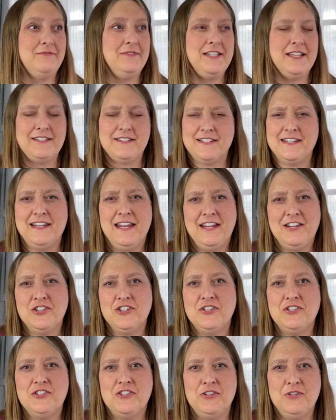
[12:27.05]

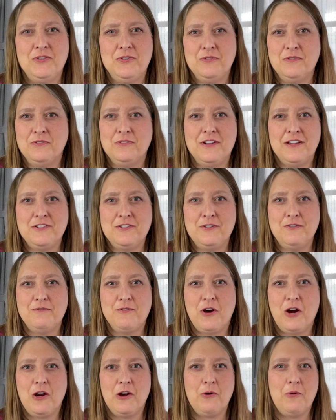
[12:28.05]
destination not too
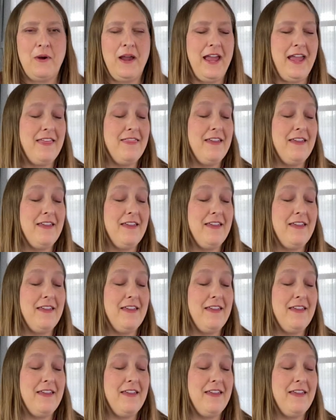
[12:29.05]
far away.